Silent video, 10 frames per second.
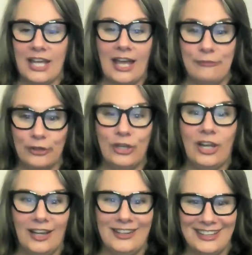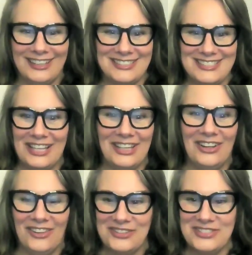to Africa,
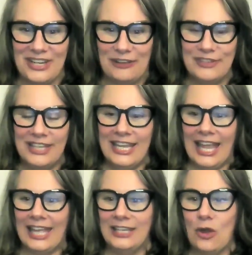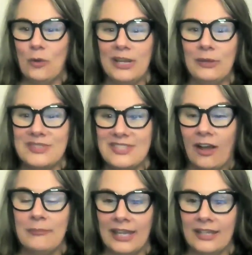selling all her stuff, and nobody was
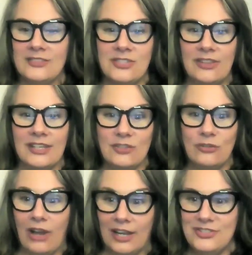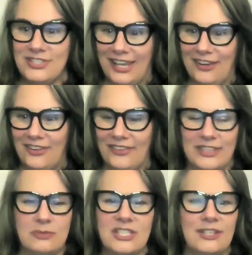coming to this garage sale.
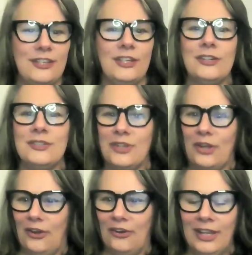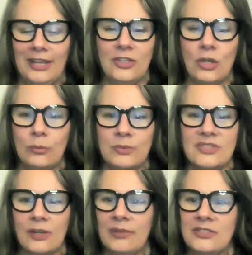This was years ago. No one
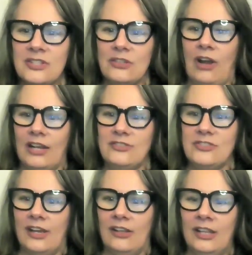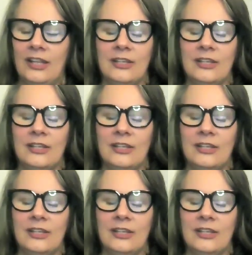was coming to the garage sale.